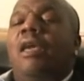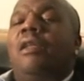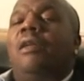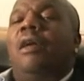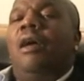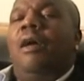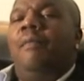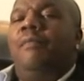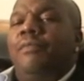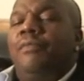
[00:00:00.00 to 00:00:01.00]
And
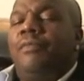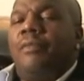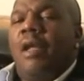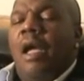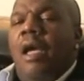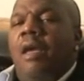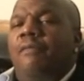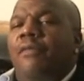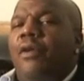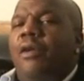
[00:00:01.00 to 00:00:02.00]
I
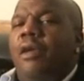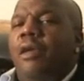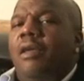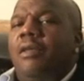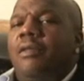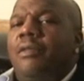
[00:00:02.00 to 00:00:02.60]
am very